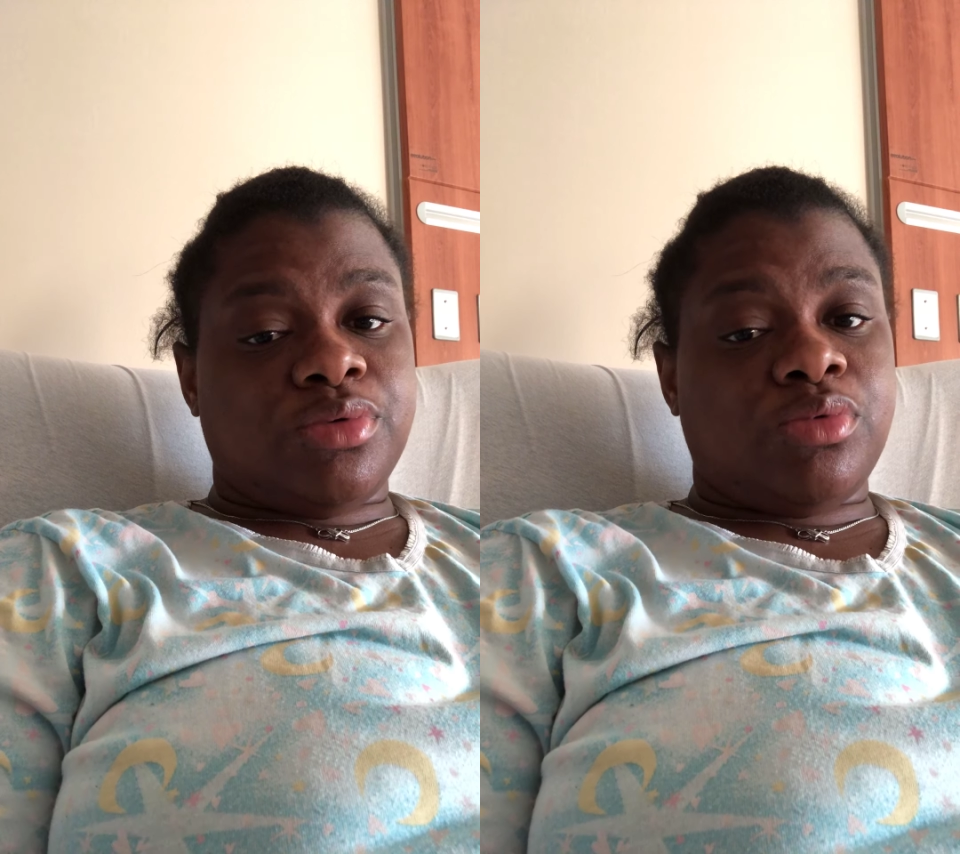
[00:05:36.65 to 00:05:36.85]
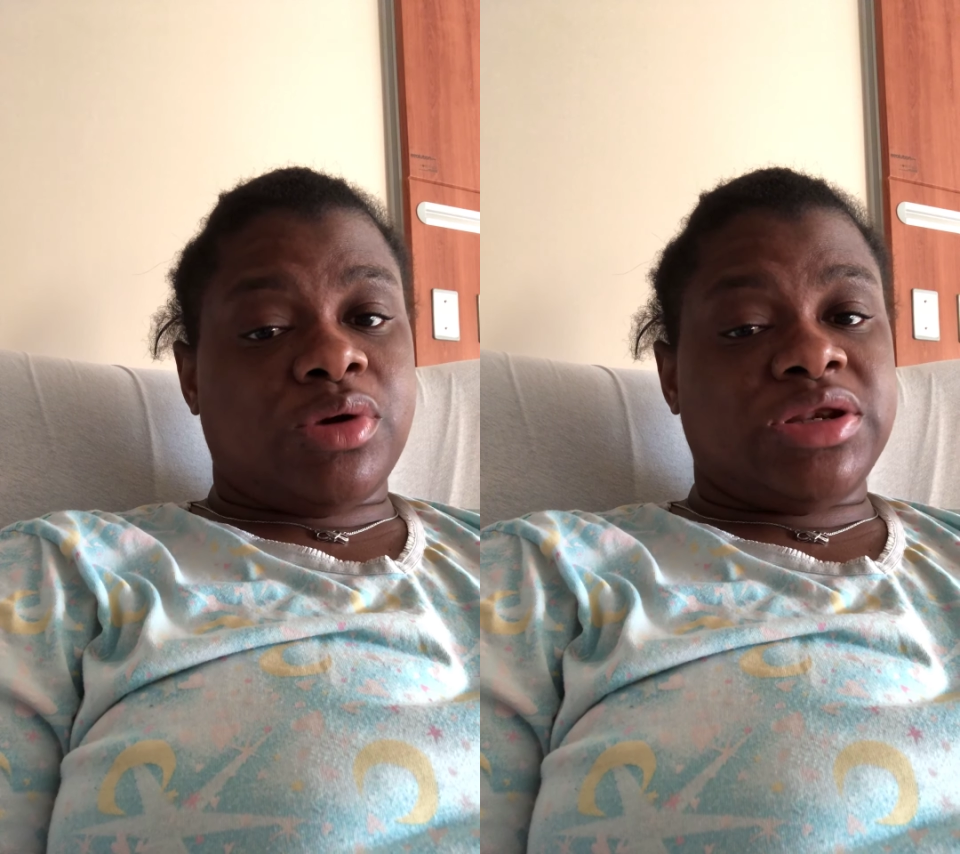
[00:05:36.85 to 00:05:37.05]

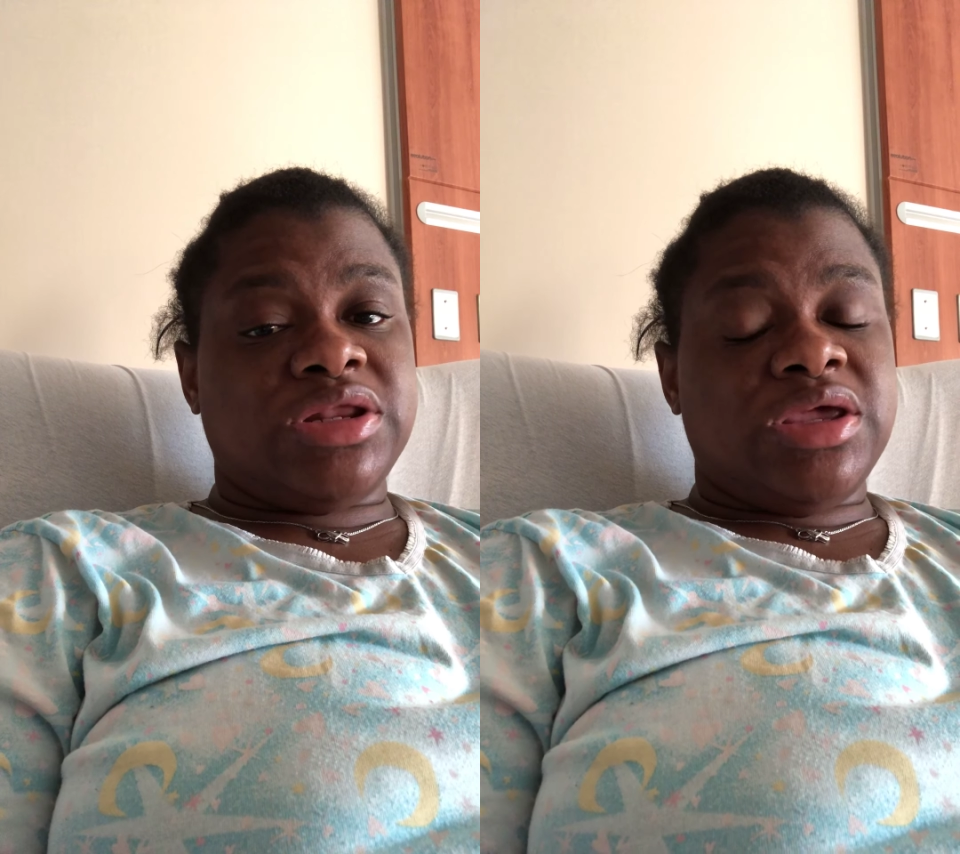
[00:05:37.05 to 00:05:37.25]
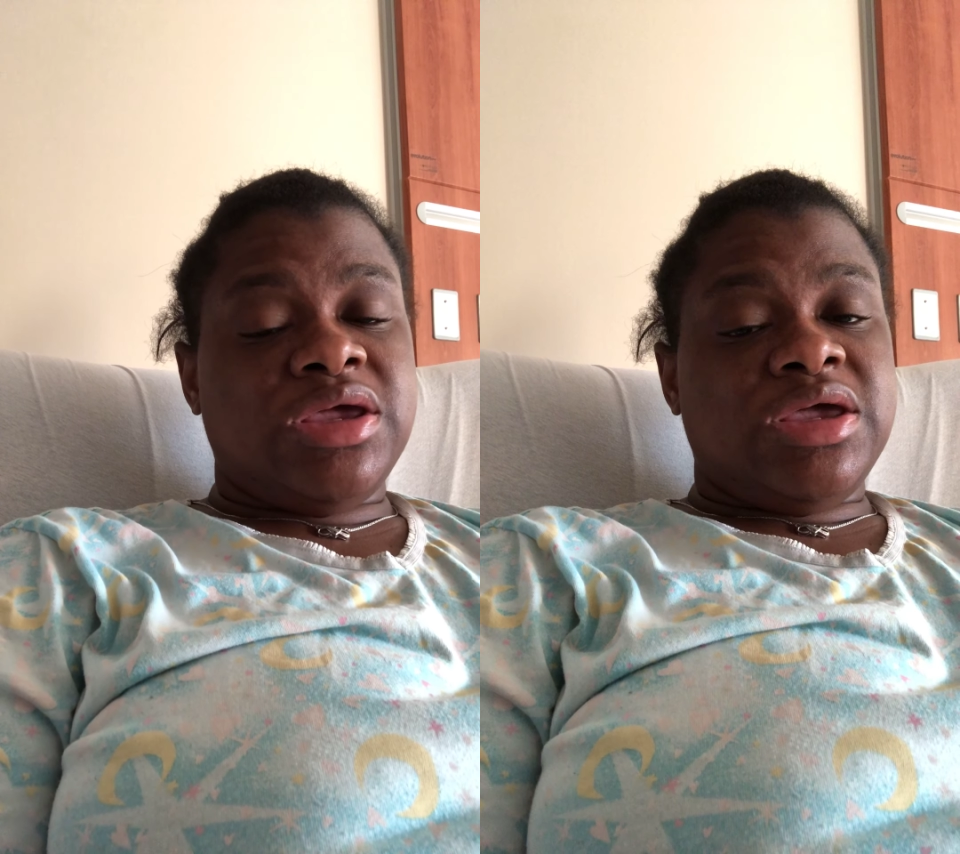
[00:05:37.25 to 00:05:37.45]

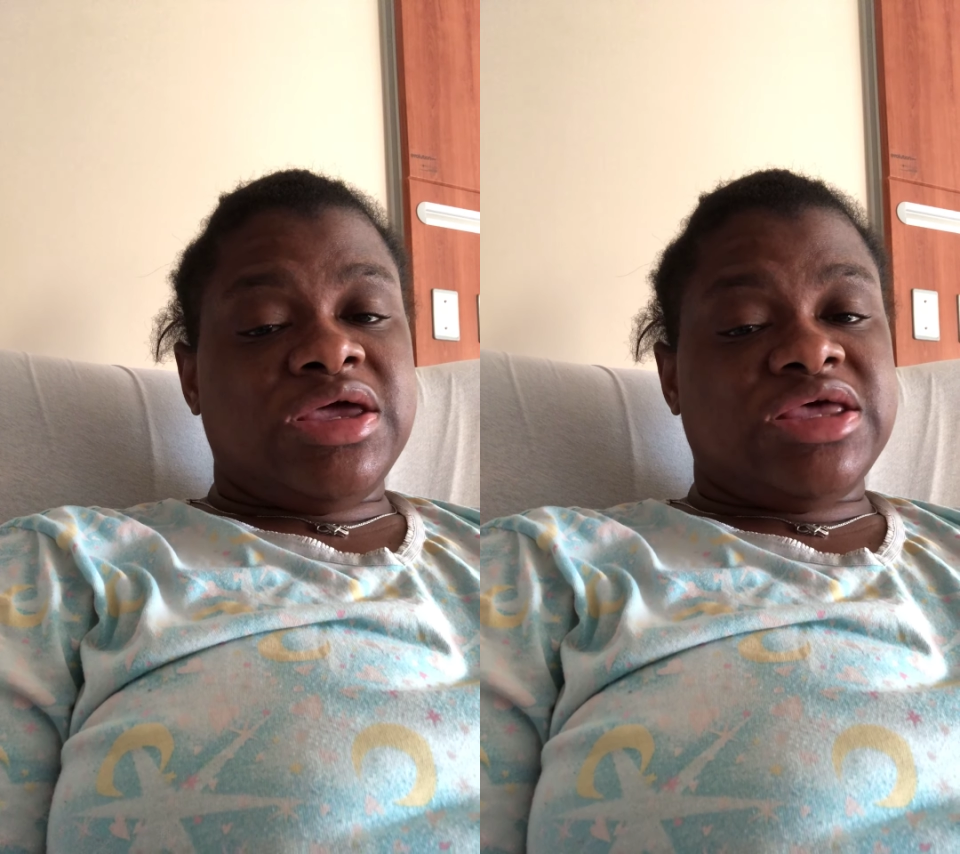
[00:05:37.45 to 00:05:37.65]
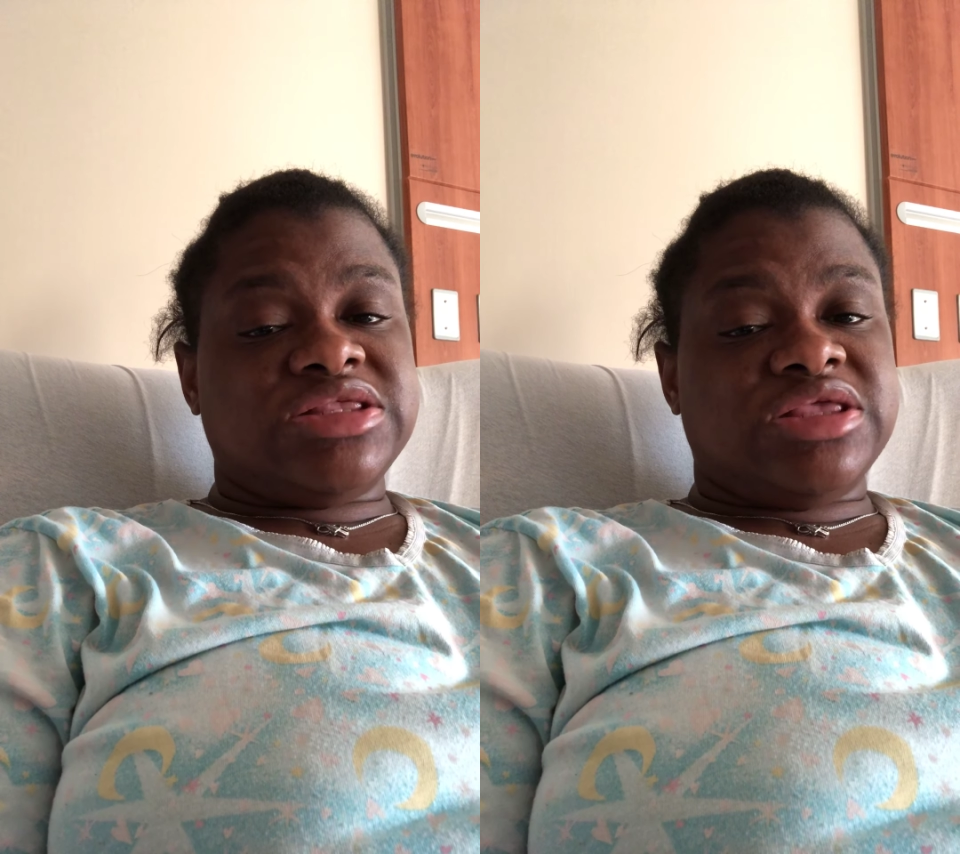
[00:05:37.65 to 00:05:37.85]
One is